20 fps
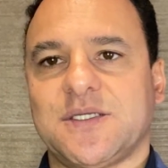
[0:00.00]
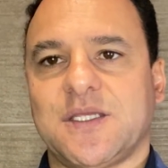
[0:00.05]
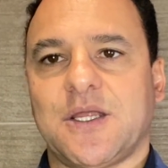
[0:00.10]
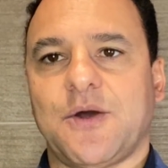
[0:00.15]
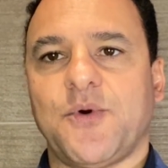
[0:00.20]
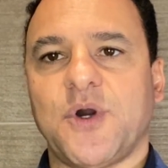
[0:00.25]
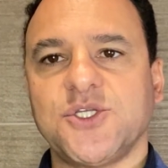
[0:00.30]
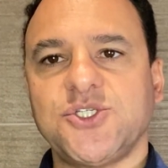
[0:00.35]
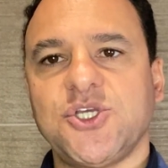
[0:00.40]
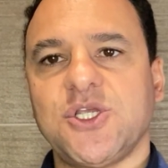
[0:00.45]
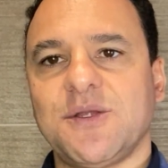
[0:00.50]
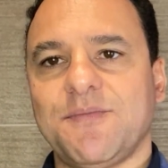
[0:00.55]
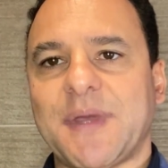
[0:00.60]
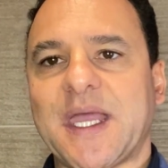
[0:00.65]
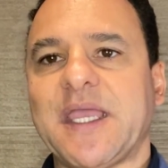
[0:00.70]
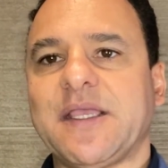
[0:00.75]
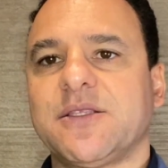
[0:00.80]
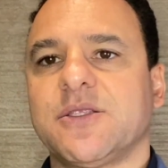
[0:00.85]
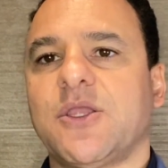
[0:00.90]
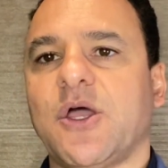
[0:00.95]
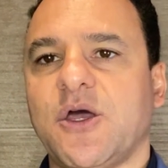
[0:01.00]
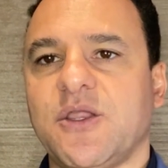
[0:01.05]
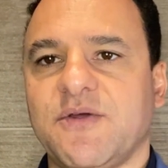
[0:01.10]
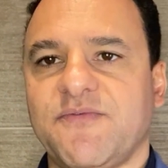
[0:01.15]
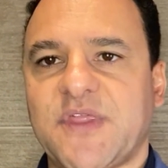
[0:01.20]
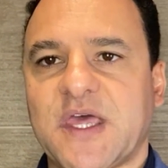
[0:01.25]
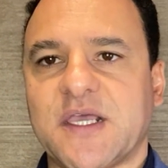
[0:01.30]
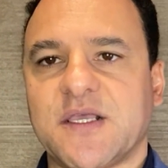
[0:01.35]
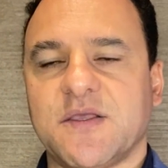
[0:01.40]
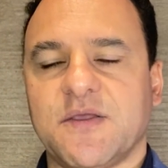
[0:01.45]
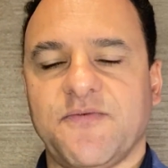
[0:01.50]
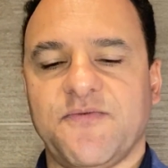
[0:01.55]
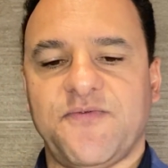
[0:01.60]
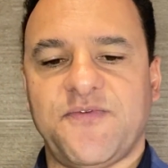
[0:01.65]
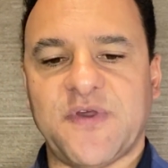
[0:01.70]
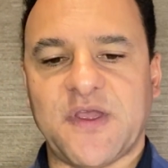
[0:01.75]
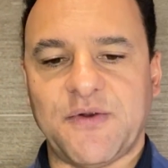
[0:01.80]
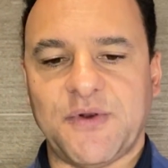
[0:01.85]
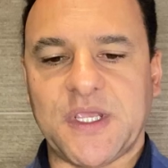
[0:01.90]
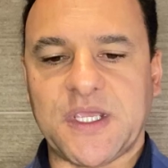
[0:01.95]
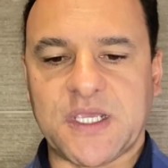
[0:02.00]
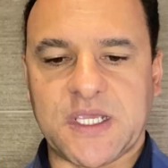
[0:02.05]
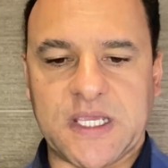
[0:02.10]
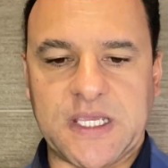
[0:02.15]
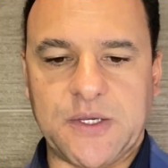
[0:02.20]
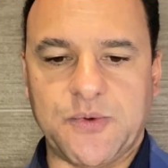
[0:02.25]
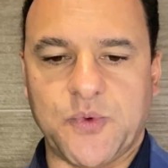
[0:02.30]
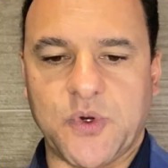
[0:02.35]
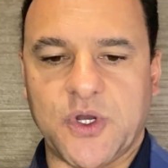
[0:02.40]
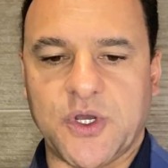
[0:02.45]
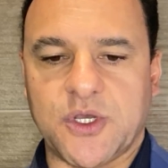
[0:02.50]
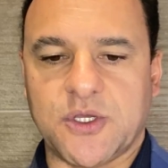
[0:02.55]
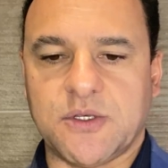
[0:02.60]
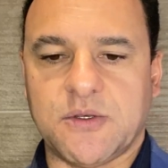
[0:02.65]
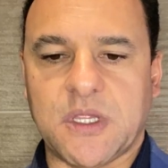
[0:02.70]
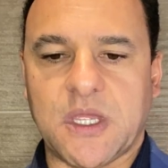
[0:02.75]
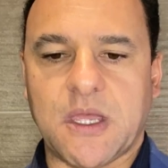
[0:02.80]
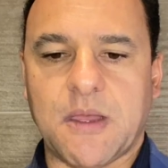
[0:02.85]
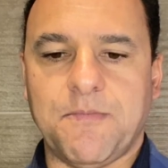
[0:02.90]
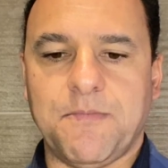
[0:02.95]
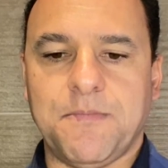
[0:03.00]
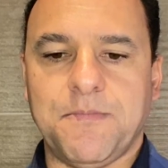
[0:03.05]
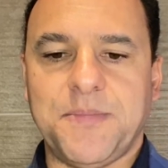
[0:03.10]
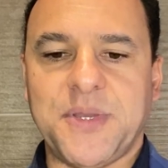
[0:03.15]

And I want you to make note of that very key word,